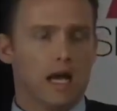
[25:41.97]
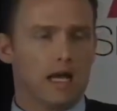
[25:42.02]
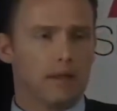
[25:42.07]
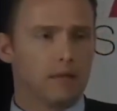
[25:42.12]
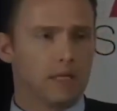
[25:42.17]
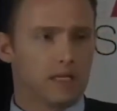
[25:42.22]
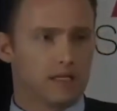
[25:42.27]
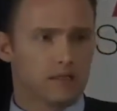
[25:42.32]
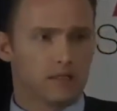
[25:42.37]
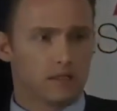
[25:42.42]

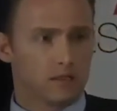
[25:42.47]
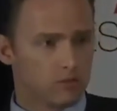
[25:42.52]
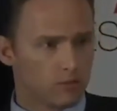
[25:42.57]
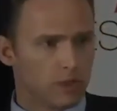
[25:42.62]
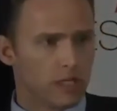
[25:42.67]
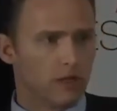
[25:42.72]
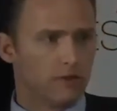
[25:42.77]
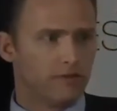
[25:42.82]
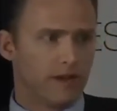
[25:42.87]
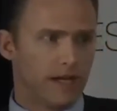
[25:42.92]
because there's
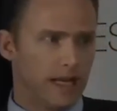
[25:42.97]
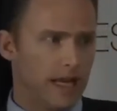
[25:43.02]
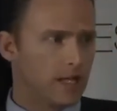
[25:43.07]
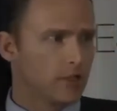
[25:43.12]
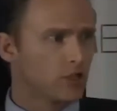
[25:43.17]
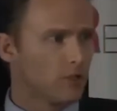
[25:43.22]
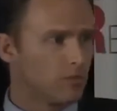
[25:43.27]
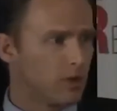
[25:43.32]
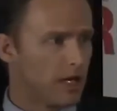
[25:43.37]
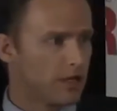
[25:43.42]
real
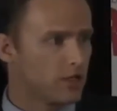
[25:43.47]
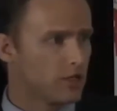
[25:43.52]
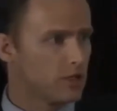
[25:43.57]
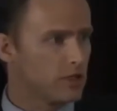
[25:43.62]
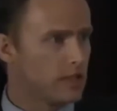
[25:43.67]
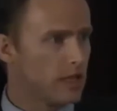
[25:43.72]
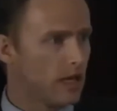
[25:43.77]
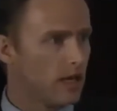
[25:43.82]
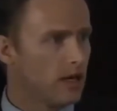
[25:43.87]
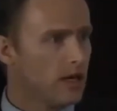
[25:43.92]
financial pressures
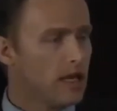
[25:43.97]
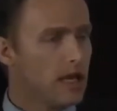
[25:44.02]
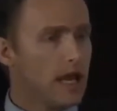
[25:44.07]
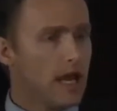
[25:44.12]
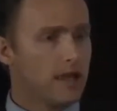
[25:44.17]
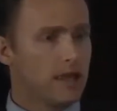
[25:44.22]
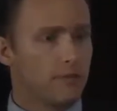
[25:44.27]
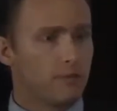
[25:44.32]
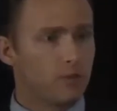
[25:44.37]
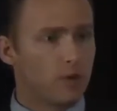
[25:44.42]
there,
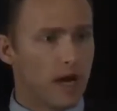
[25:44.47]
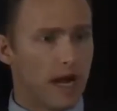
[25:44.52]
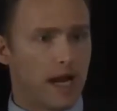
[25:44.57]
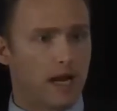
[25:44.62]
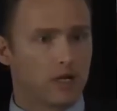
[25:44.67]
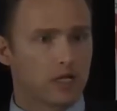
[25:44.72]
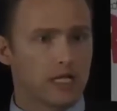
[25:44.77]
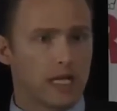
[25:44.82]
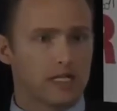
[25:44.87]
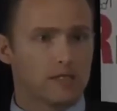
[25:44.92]
and then
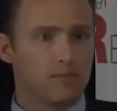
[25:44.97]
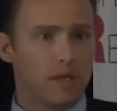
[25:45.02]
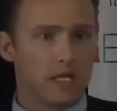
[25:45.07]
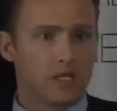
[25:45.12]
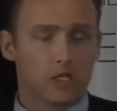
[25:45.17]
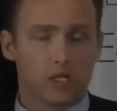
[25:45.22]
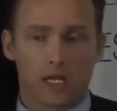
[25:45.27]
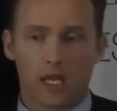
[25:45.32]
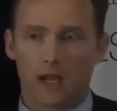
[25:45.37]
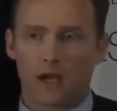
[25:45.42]
prioritize
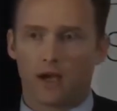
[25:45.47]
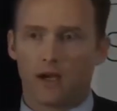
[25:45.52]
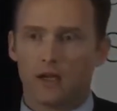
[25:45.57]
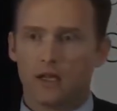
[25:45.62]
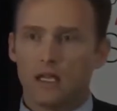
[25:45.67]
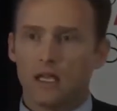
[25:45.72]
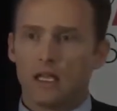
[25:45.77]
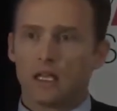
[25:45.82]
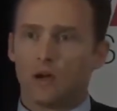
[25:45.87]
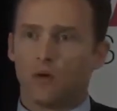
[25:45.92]
patient care.
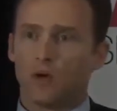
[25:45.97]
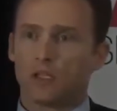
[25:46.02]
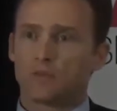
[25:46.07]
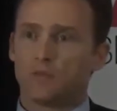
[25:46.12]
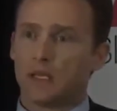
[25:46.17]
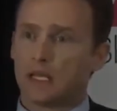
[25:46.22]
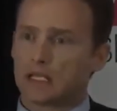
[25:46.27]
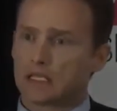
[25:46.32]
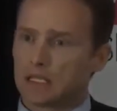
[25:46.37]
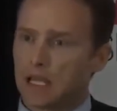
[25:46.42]
Now, what's
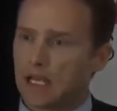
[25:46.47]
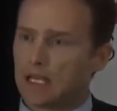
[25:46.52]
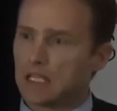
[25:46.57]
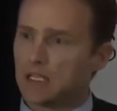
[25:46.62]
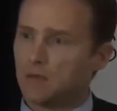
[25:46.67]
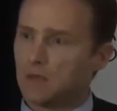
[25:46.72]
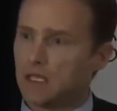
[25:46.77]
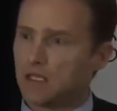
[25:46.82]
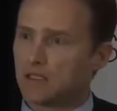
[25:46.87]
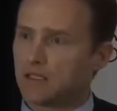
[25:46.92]
been exciting
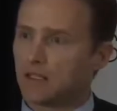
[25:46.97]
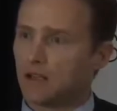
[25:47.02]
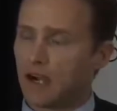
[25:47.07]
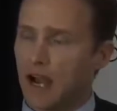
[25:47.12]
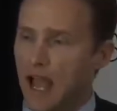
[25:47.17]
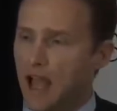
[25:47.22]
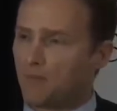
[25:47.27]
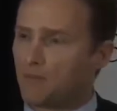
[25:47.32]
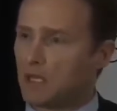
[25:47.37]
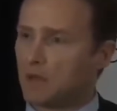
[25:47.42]
to me is there
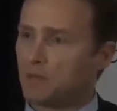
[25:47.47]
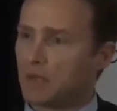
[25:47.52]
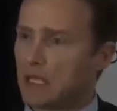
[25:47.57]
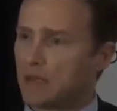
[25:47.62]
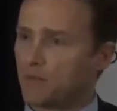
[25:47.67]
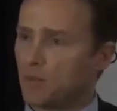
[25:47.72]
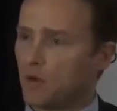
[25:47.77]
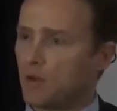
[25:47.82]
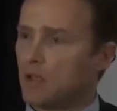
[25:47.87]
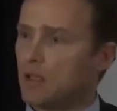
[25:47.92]
have been
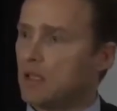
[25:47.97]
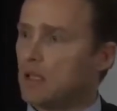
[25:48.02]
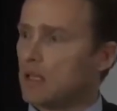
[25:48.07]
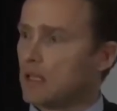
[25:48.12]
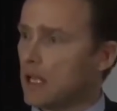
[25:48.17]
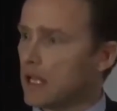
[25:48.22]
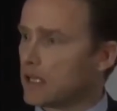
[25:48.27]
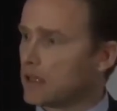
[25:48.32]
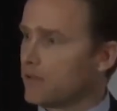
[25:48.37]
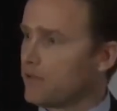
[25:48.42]
people,
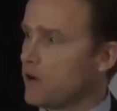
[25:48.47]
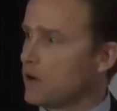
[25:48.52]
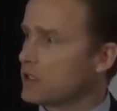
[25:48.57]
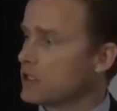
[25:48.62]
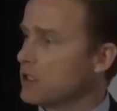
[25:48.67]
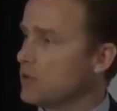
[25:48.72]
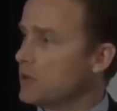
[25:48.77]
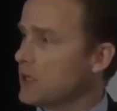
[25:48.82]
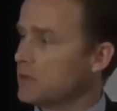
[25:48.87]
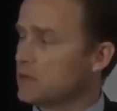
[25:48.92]
like the folks
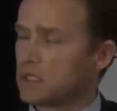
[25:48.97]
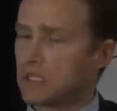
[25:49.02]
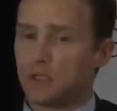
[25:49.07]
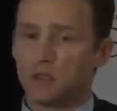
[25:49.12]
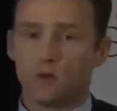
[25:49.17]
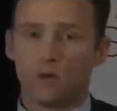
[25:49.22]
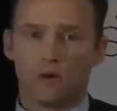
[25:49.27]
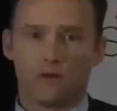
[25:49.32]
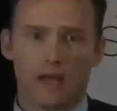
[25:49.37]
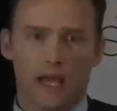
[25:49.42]
at UPMC,
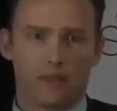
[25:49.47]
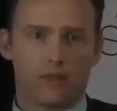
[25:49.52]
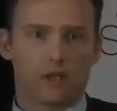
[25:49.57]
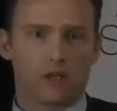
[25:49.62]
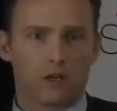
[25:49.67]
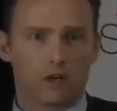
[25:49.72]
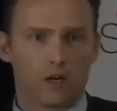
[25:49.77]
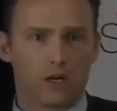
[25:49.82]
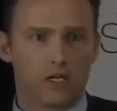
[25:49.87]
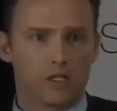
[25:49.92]
who have had the
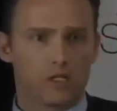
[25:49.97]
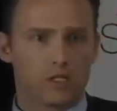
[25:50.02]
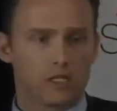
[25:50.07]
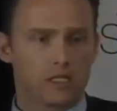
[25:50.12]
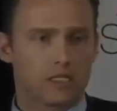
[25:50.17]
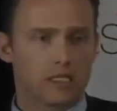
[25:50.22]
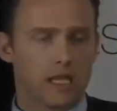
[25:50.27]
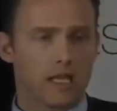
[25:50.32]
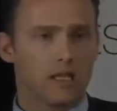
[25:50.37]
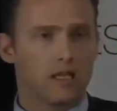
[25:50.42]
courage to
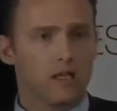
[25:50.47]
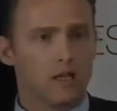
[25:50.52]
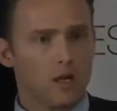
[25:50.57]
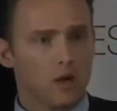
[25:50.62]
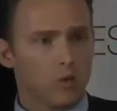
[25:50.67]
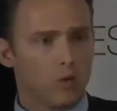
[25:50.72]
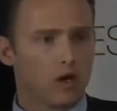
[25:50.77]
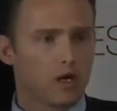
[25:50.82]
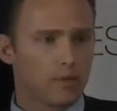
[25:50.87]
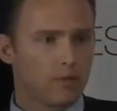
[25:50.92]
say,
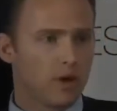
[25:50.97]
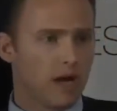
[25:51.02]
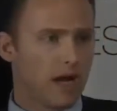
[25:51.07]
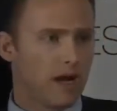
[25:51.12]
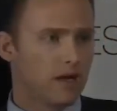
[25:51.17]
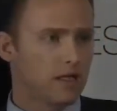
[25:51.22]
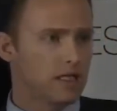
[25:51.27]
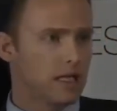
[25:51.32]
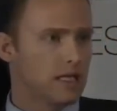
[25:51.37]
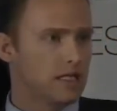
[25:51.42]
we're going to
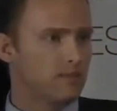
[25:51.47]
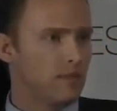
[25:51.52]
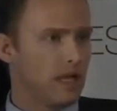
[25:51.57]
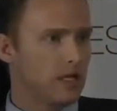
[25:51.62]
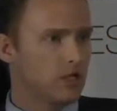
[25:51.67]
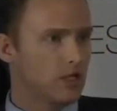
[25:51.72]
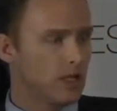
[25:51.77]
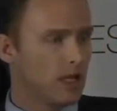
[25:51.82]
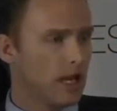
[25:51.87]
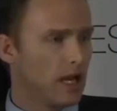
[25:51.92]
prioritize
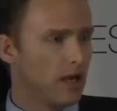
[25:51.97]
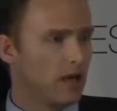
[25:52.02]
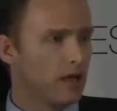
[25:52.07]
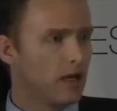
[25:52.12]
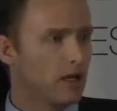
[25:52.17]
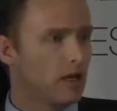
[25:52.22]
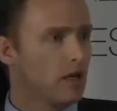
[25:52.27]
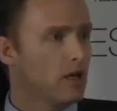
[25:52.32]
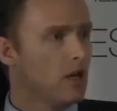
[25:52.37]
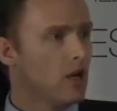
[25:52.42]
patient care
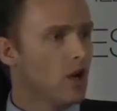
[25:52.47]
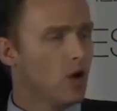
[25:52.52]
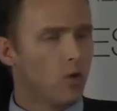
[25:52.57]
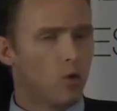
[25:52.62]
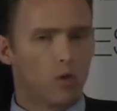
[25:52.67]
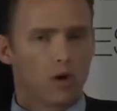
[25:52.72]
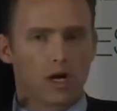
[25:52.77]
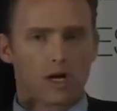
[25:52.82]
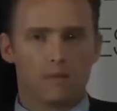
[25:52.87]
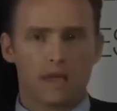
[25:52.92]
here,
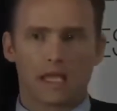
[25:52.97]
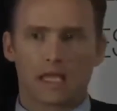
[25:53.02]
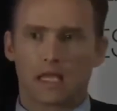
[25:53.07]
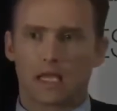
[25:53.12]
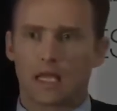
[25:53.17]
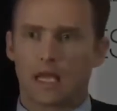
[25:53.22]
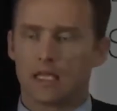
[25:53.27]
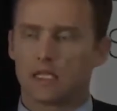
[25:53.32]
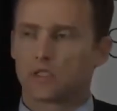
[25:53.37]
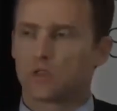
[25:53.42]
we're going to make a
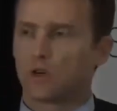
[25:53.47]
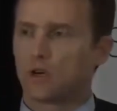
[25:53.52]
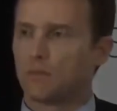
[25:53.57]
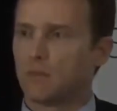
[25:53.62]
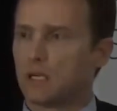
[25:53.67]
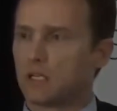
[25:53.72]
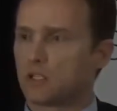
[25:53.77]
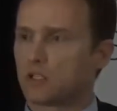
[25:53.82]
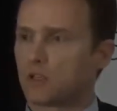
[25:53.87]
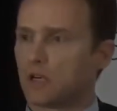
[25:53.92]
case to our
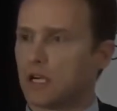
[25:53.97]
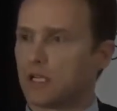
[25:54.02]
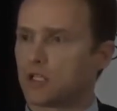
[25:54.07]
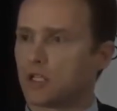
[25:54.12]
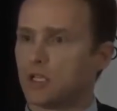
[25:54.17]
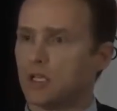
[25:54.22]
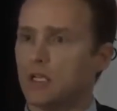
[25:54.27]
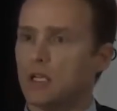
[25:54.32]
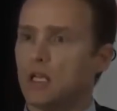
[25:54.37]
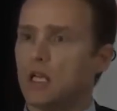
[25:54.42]

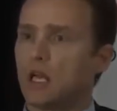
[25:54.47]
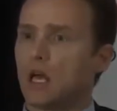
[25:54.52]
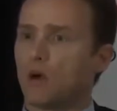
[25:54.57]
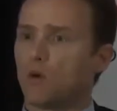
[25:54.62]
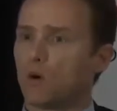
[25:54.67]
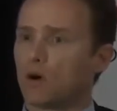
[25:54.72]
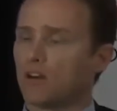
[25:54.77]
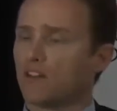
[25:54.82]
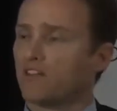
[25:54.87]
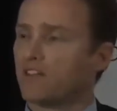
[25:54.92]
administration, and
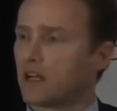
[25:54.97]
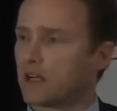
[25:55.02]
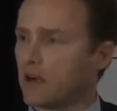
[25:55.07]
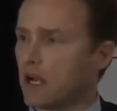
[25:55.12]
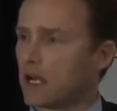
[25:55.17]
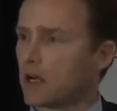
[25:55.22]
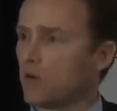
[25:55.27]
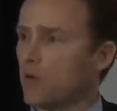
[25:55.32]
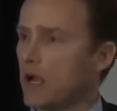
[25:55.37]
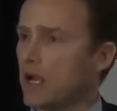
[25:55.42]
we're going to figure
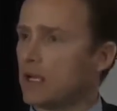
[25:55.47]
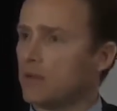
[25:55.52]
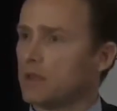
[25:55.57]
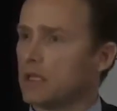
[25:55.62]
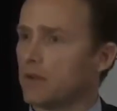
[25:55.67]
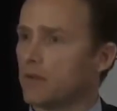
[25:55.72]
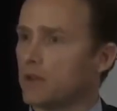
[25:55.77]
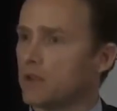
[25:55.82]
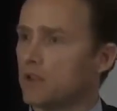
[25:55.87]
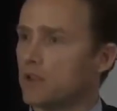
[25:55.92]
out a way to be
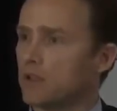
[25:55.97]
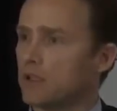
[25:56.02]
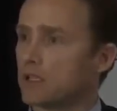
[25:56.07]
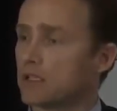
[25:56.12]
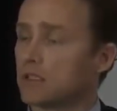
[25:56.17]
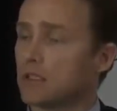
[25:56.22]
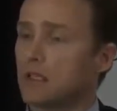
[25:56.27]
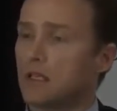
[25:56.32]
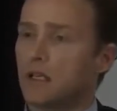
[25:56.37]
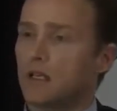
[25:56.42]
able to do
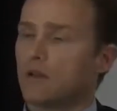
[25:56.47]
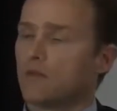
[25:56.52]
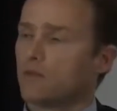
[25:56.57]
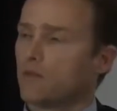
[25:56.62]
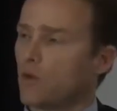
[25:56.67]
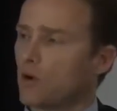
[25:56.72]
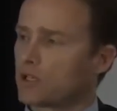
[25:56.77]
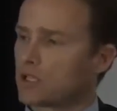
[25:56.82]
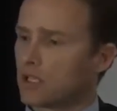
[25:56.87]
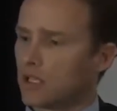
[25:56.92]
this.
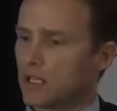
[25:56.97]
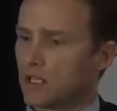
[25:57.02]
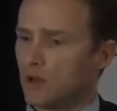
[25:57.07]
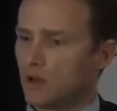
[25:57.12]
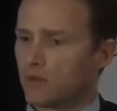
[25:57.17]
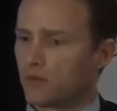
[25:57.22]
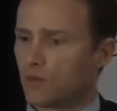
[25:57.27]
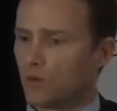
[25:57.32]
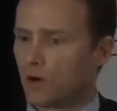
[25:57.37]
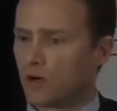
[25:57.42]
Fortunately,
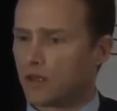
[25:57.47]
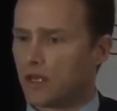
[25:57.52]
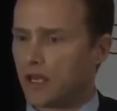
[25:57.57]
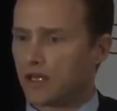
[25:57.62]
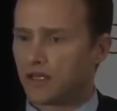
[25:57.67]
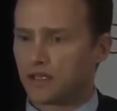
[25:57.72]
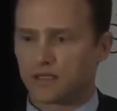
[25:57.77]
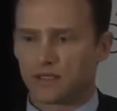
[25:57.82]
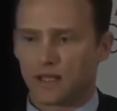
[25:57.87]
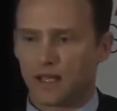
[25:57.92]
going forward, that
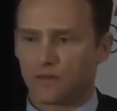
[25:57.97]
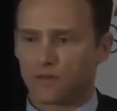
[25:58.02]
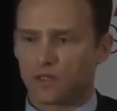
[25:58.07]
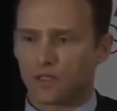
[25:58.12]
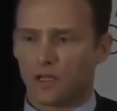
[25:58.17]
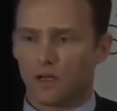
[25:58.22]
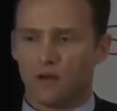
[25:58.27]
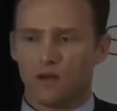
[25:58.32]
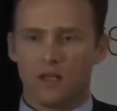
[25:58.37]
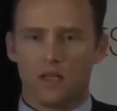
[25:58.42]
doesn't have to
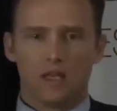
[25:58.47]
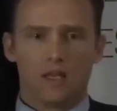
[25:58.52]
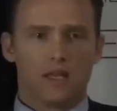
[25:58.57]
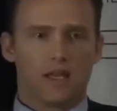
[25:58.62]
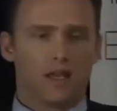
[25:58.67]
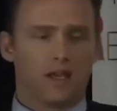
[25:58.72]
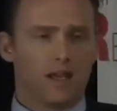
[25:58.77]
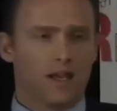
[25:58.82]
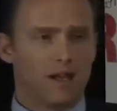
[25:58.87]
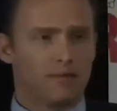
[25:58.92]
go,
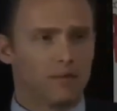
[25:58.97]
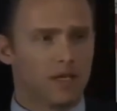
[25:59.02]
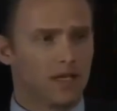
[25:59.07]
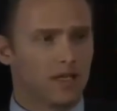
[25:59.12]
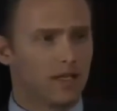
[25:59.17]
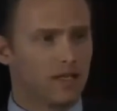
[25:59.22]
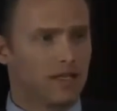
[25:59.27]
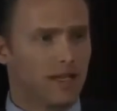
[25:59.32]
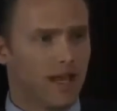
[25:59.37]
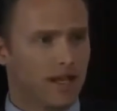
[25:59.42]
and I'm going to
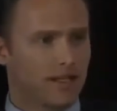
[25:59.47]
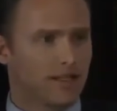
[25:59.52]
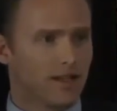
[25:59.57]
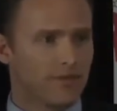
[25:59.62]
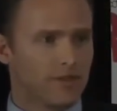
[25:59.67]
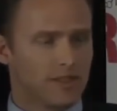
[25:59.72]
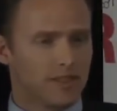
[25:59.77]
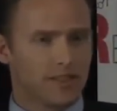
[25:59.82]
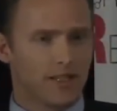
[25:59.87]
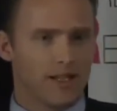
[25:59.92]
get yanked off
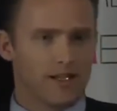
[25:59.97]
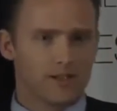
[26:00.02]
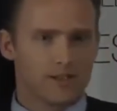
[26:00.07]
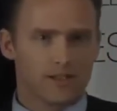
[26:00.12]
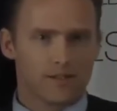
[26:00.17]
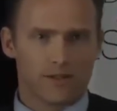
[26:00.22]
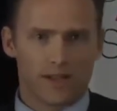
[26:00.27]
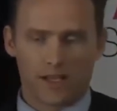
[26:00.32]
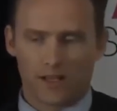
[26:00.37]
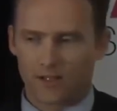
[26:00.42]
the stage
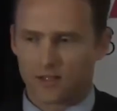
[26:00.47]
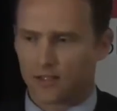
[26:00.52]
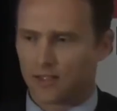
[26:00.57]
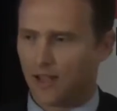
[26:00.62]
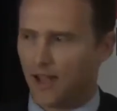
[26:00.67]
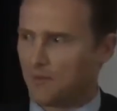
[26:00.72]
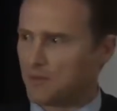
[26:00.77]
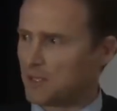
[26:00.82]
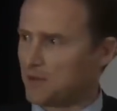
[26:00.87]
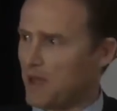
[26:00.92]
if I don't
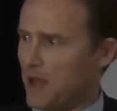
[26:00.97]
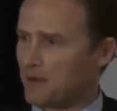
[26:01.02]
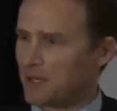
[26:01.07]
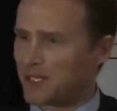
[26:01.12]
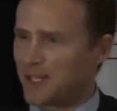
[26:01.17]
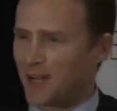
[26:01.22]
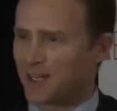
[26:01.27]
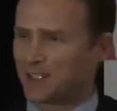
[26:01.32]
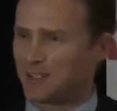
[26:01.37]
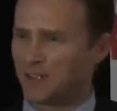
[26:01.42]
stop. So I'm happy to
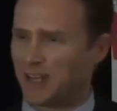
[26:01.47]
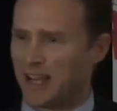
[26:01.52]
talk to you